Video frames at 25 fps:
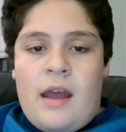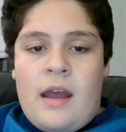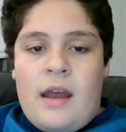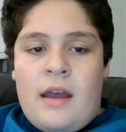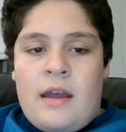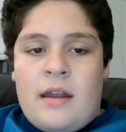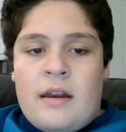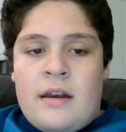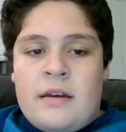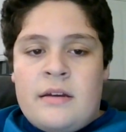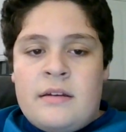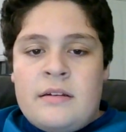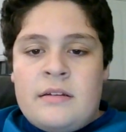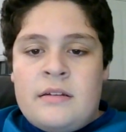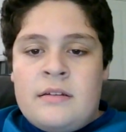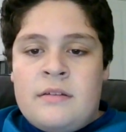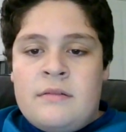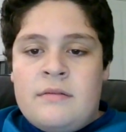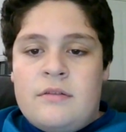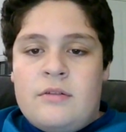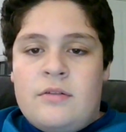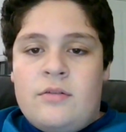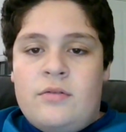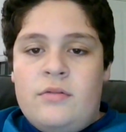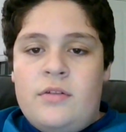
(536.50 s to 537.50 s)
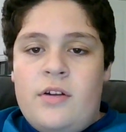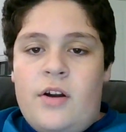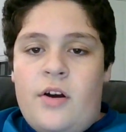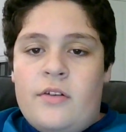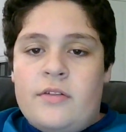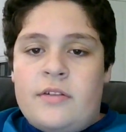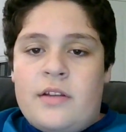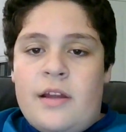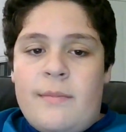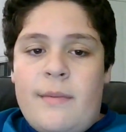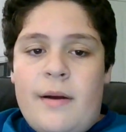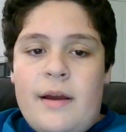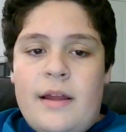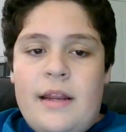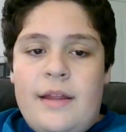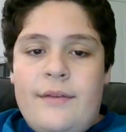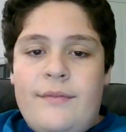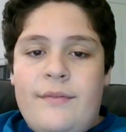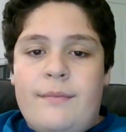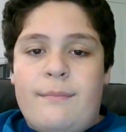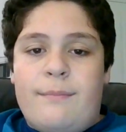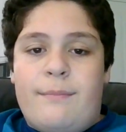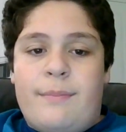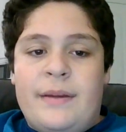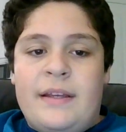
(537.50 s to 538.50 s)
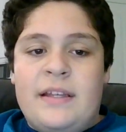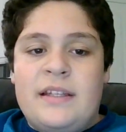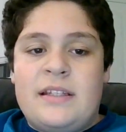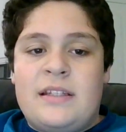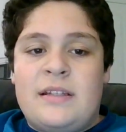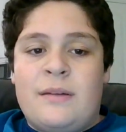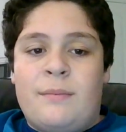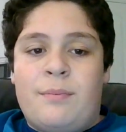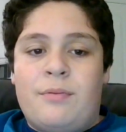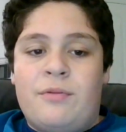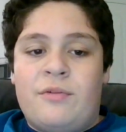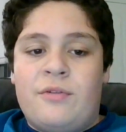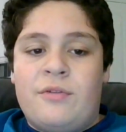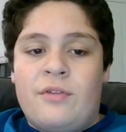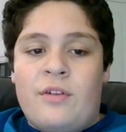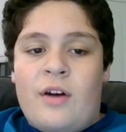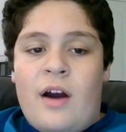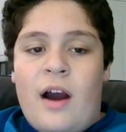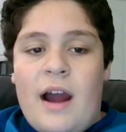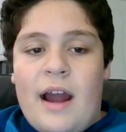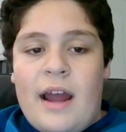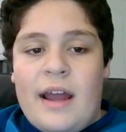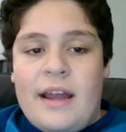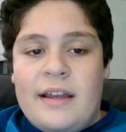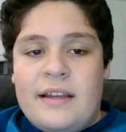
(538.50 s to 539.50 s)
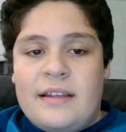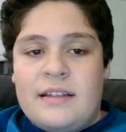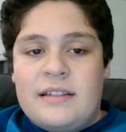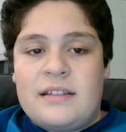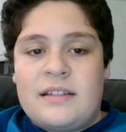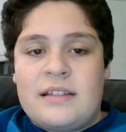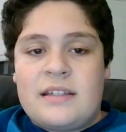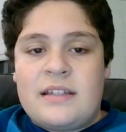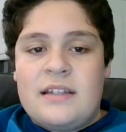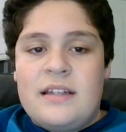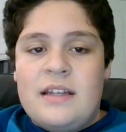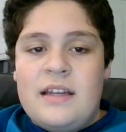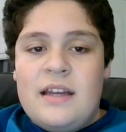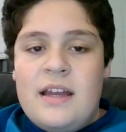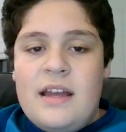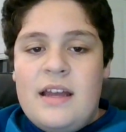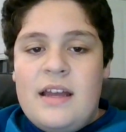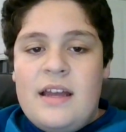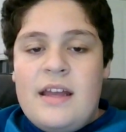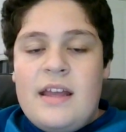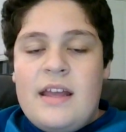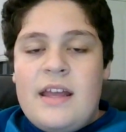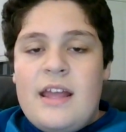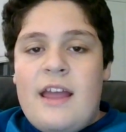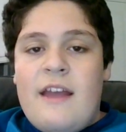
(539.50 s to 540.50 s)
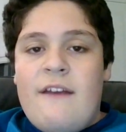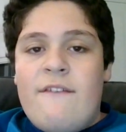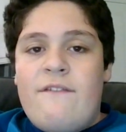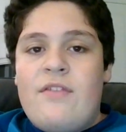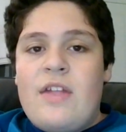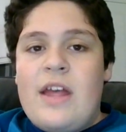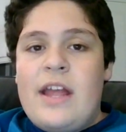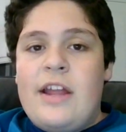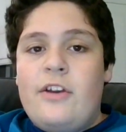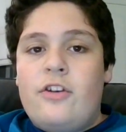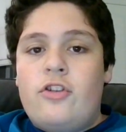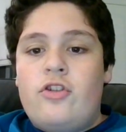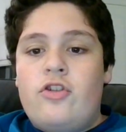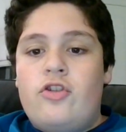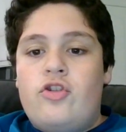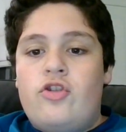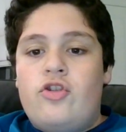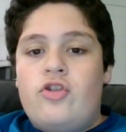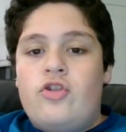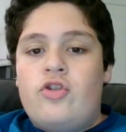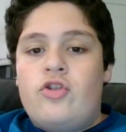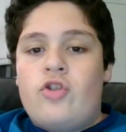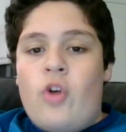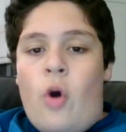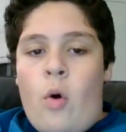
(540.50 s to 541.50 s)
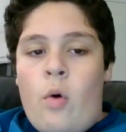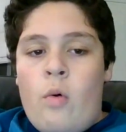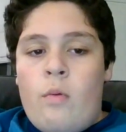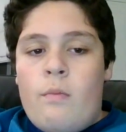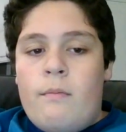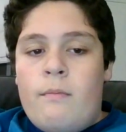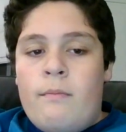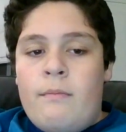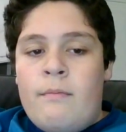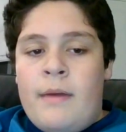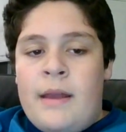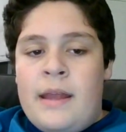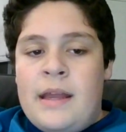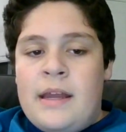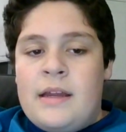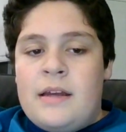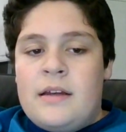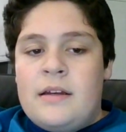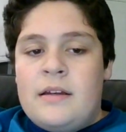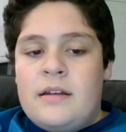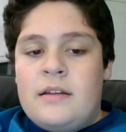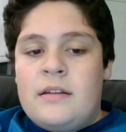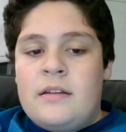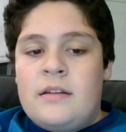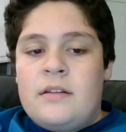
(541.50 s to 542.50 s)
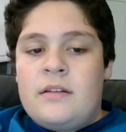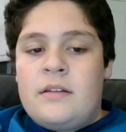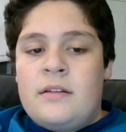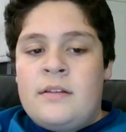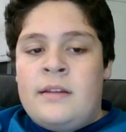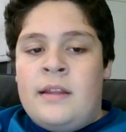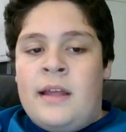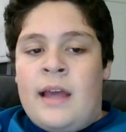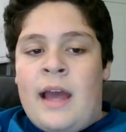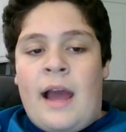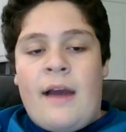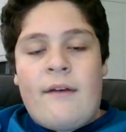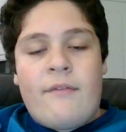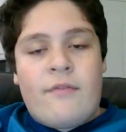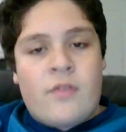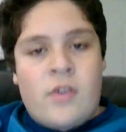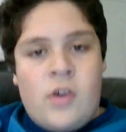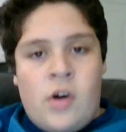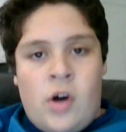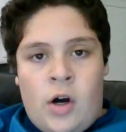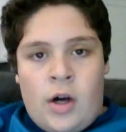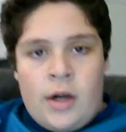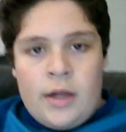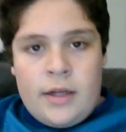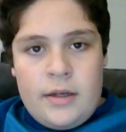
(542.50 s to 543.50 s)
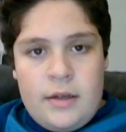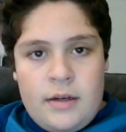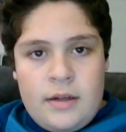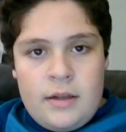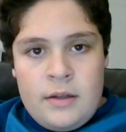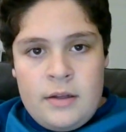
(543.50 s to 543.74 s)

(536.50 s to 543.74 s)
And who knows, I might even be surprised if they don't make the AFCON.